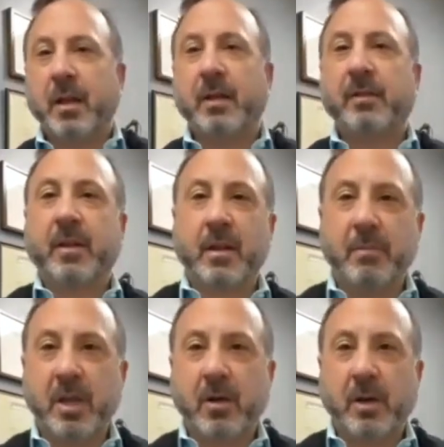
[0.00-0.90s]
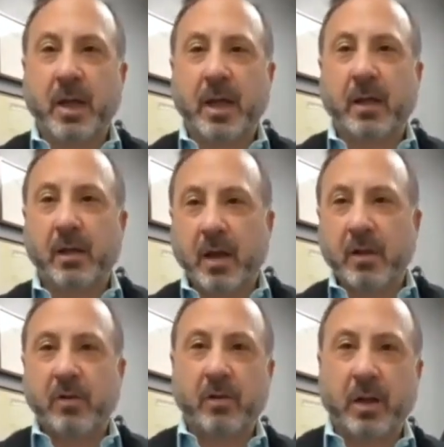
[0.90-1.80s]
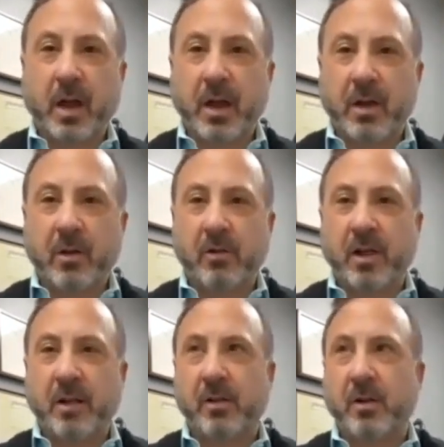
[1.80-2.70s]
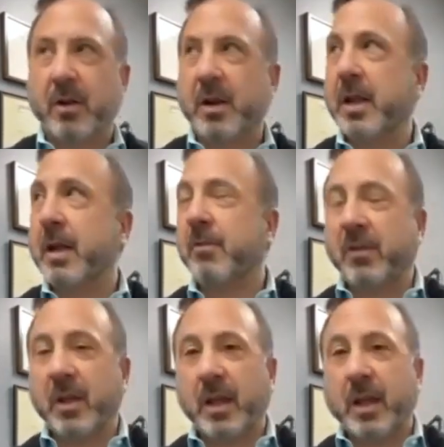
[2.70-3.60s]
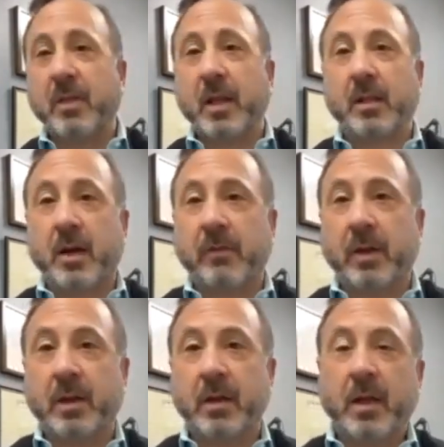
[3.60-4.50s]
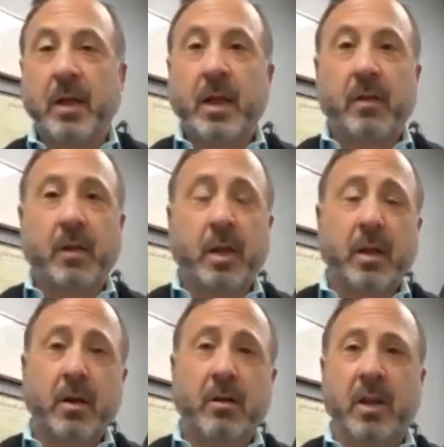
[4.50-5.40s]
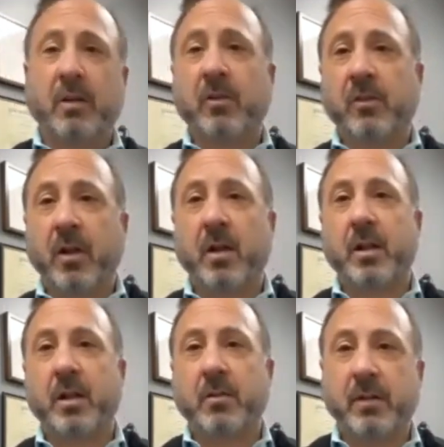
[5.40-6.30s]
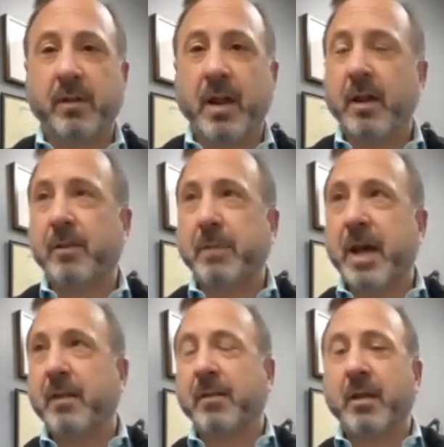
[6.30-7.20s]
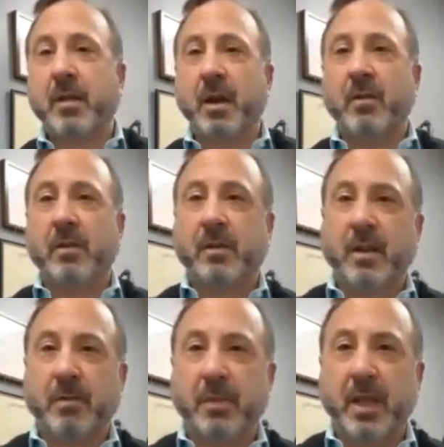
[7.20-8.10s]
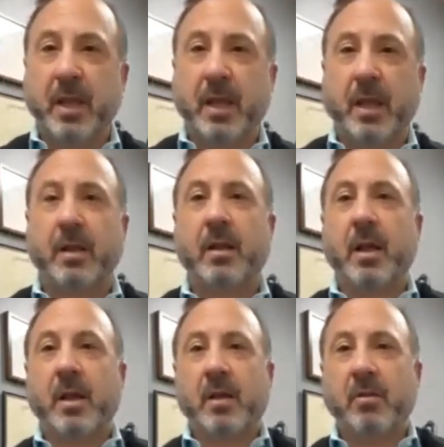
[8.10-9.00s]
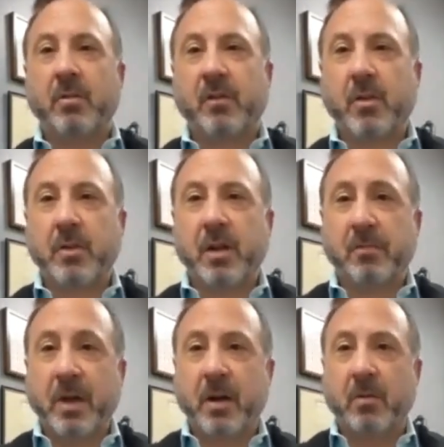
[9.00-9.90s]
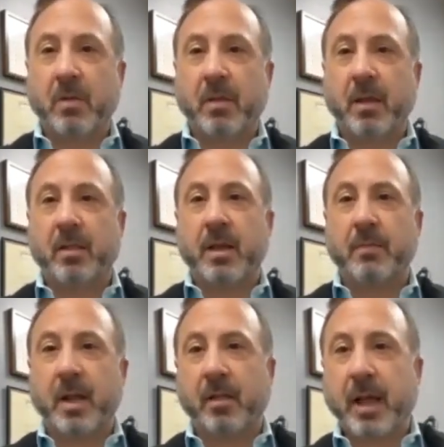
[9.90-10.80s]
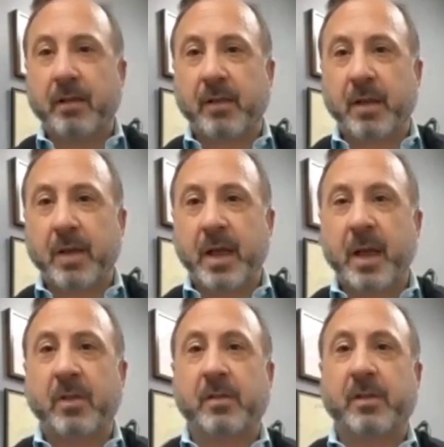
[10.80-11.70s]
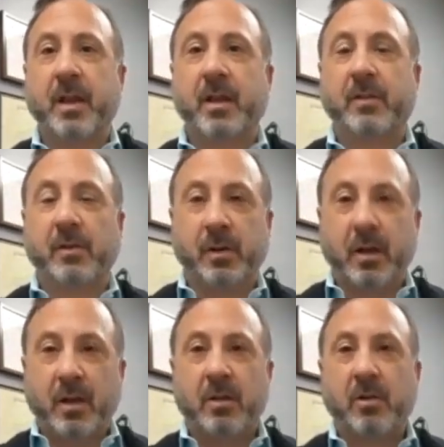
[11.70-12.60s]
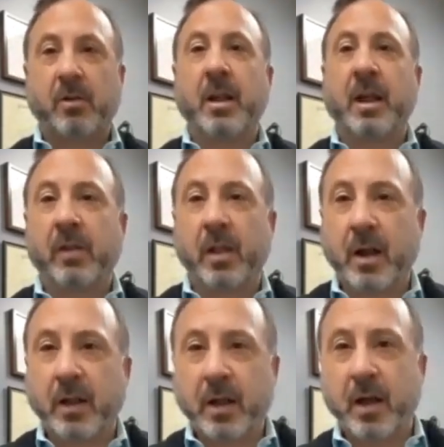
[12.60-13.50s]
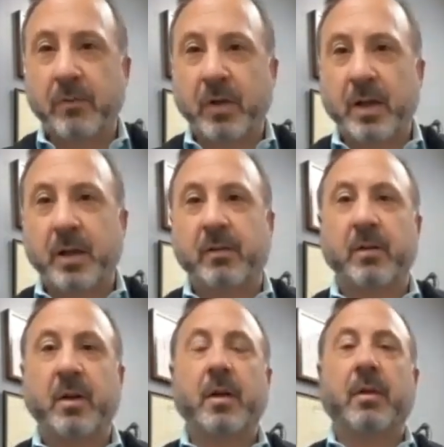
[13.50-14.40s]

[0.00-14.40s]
it's going to be okay. I do the kinder, gentler EMG, and they love it. And they're like, oh, Dr. Sharlin, it was not as bad as I thought it was going to be. And you were so much better with it than last time I had this test. So you can have a lot of confidence.